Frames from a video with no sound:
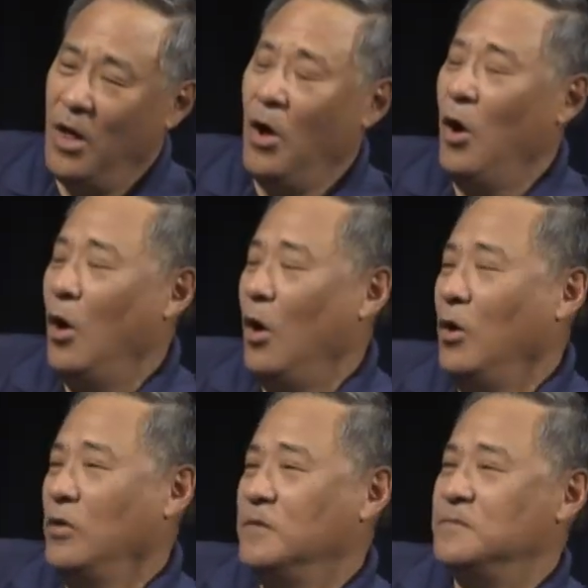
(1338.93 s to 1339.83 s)
Or,
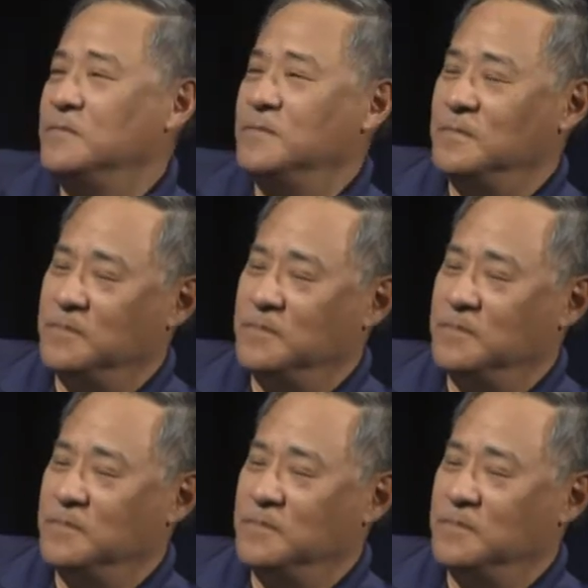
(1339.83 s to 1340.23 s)
or not,